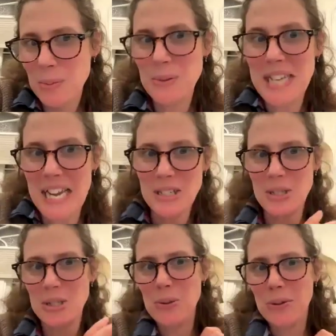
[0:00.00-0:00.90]
Will you tell us
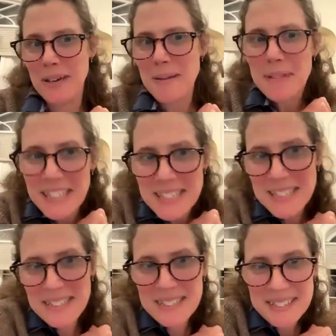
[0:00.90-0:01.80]
a story, please?